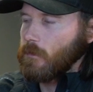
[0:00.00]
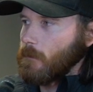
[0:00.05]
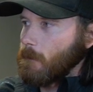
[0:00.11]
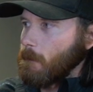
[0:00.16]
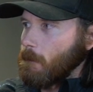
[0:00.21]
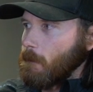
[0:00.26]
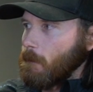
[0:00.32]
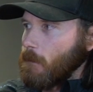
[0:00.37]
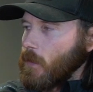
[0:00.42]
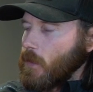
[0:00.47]

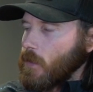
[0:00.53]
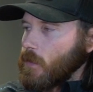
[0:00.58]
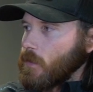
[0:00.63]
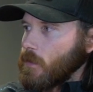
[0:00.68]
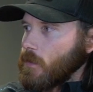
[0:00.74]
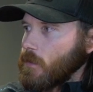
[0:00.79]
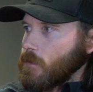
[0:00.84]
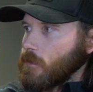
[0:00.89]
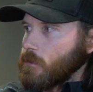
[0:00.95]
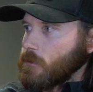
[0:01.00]

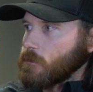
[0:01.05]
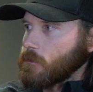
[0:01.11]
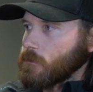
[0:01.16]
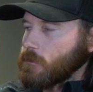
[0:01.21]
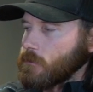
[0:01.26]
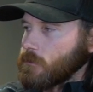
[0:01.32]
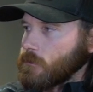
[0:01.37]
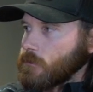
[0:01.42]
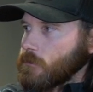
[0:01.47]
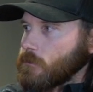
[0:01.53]

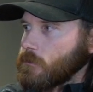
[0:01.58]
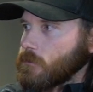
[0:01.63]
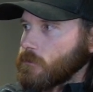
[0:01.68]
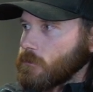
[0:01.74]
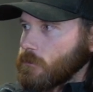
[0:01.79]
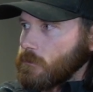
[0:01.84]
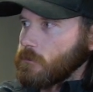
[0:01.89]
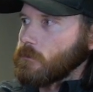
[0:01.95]
(silent)